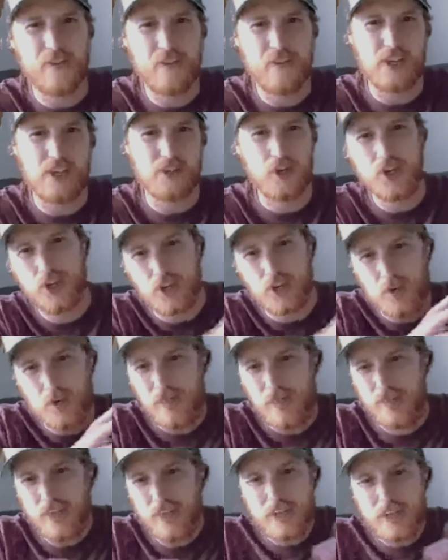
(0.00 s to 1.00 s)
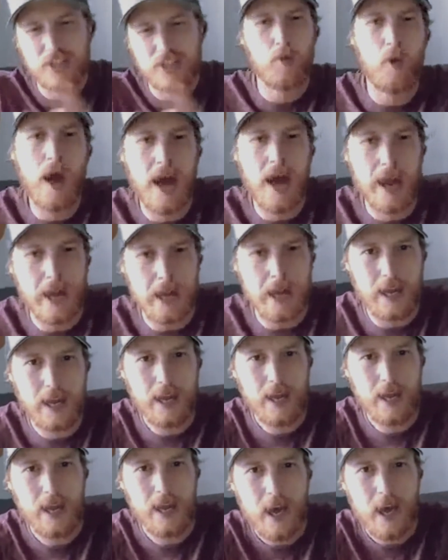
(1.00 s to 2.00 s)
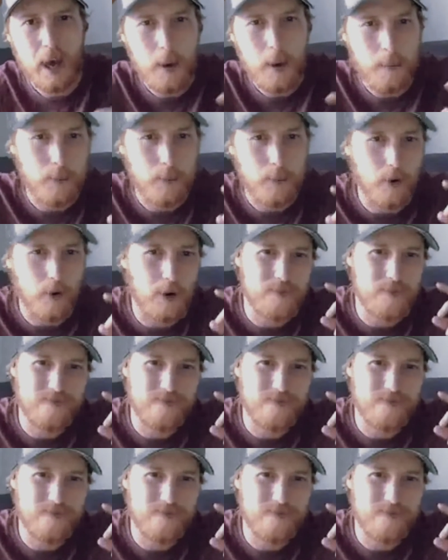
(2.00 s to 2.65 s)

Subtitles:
or you should do it this way. But